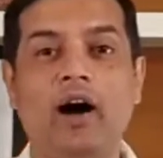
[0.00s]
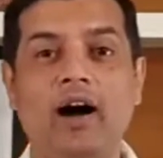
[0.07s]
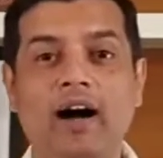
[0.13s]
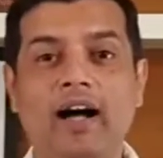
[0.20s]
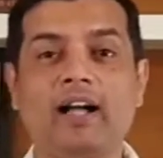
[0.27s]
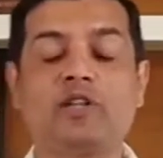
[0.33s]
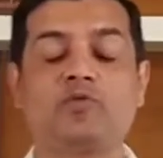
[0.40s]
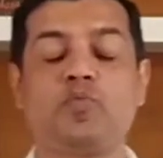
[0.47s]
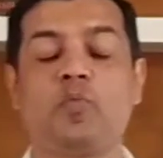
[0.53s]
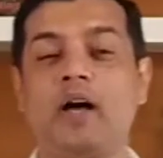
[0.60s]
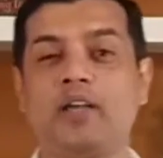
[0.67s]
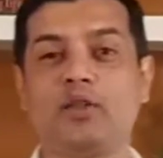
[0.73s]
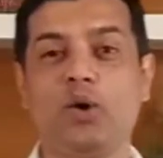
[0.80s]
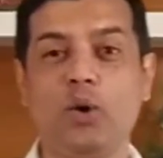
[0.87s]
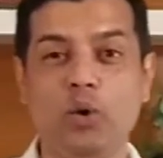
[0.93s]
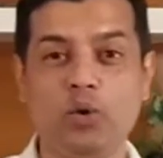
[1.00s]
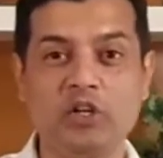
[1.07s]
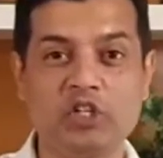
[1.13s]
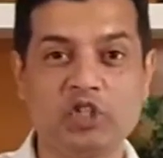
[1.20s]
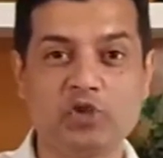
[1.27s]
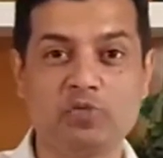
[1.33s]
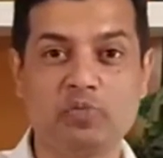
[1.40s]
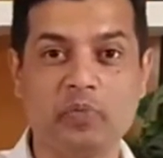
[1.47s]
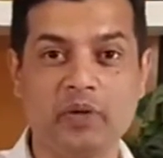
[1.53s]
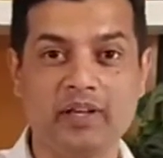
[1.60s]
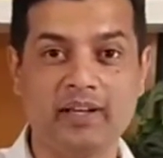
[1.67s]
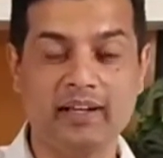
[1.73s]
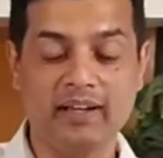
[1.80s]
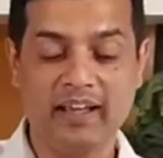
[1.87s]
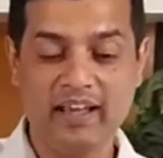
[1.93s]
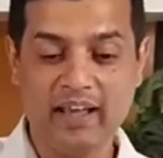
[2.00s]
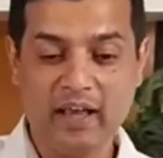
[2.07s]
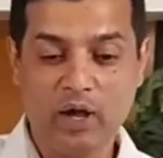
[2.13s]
heart by the Holy Spirit.